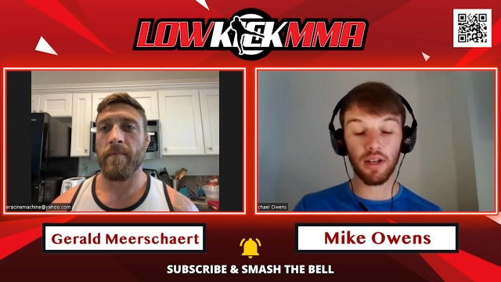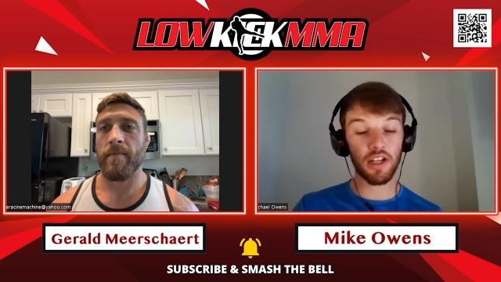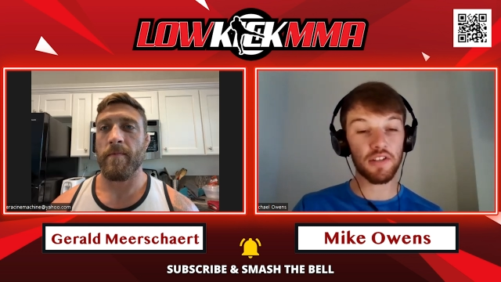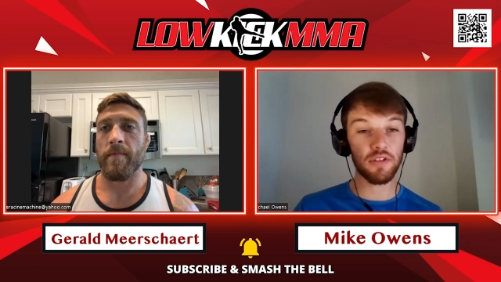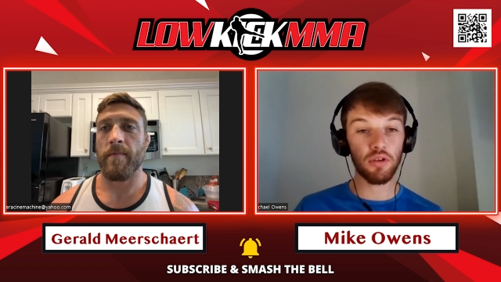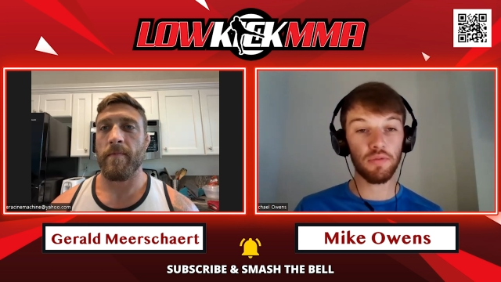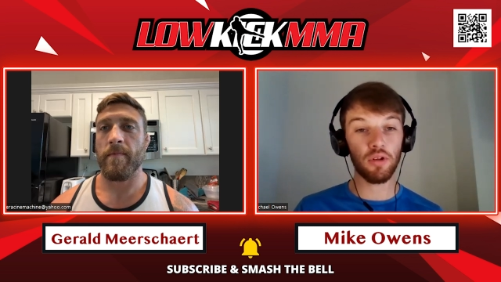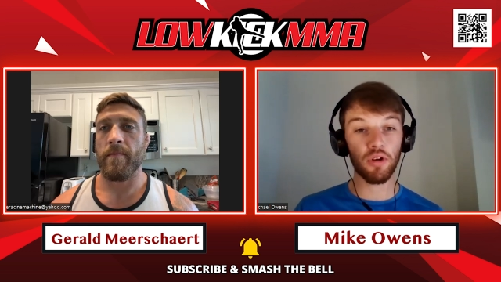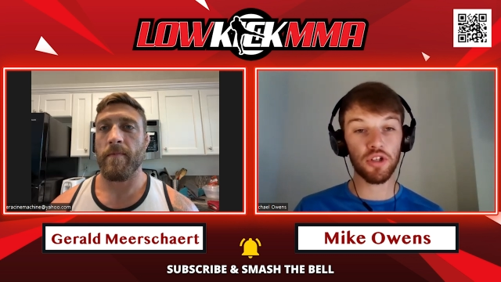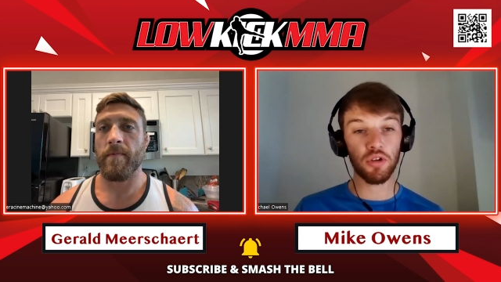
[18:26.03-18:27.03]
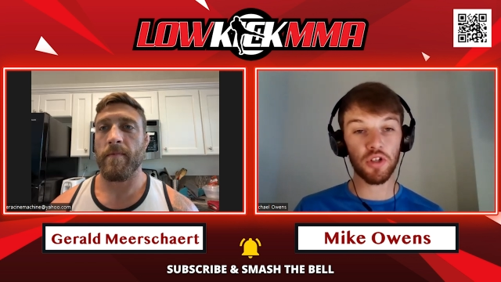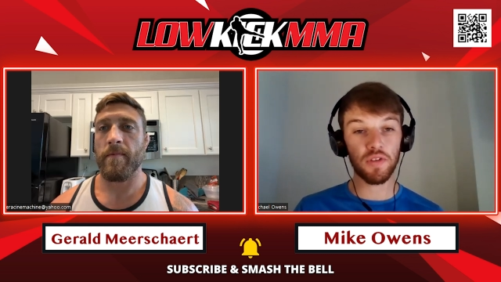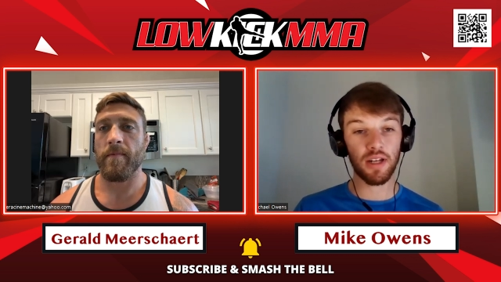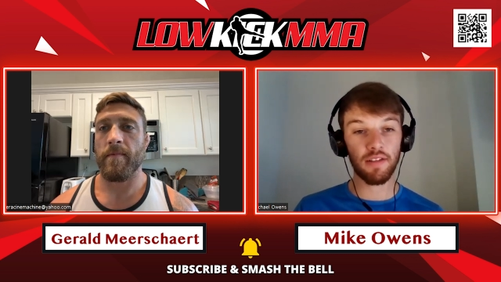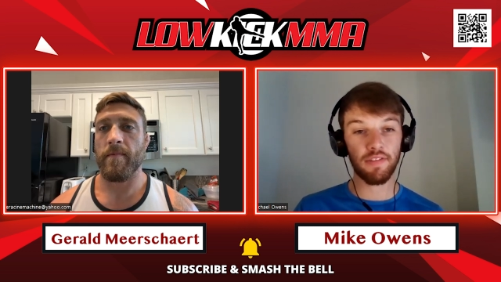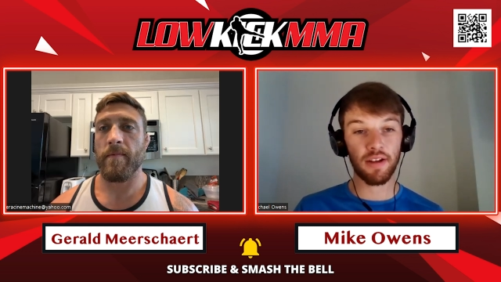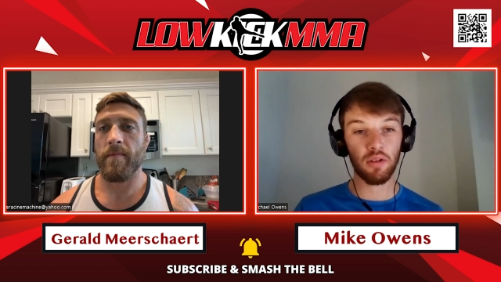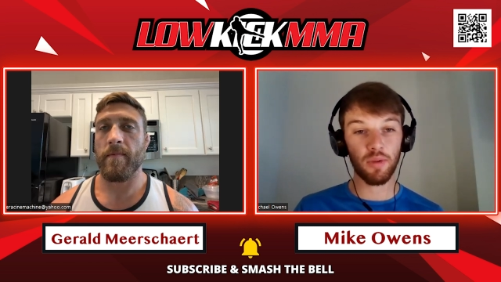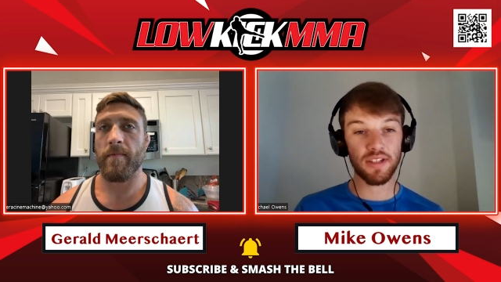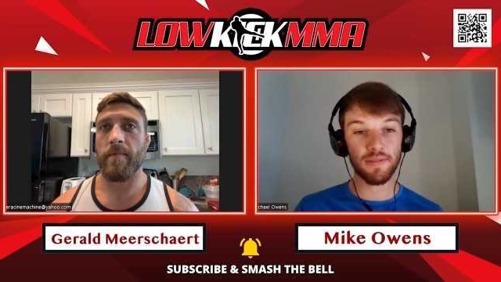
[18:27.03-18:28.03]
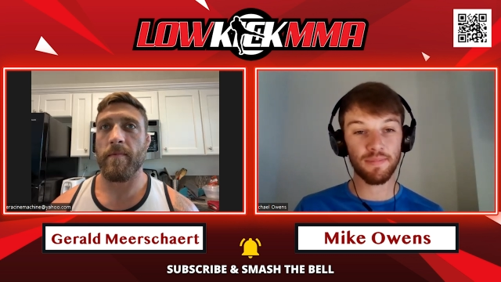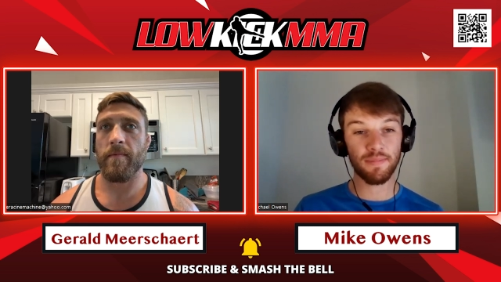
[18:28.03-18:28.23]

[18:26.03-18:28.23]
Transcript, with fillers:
Speaker 1: The last floor is yours for the final word.